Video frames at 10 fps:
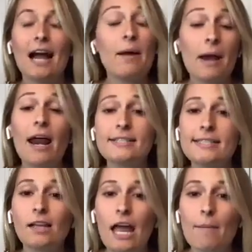and I
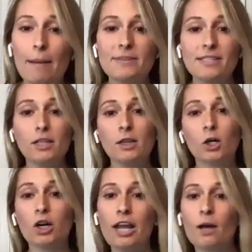still am, I'm still
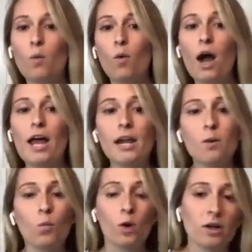learning what
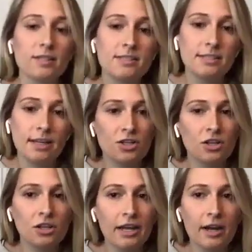works
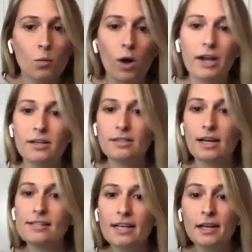digitally and what
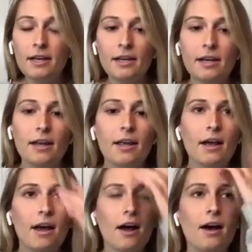doesn't.
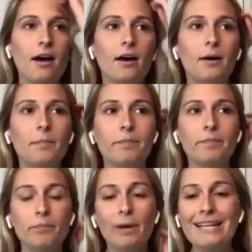
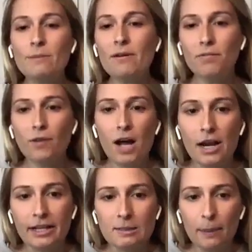But it's been
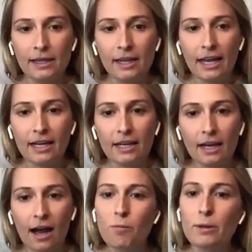fun. It's been like,
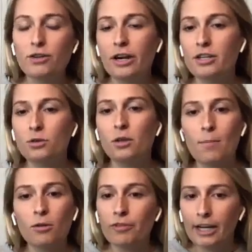I've been trying to do a lot
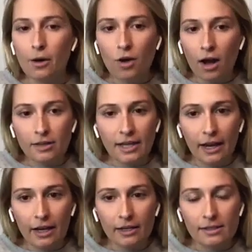more video
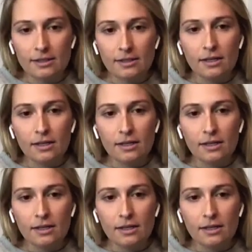content,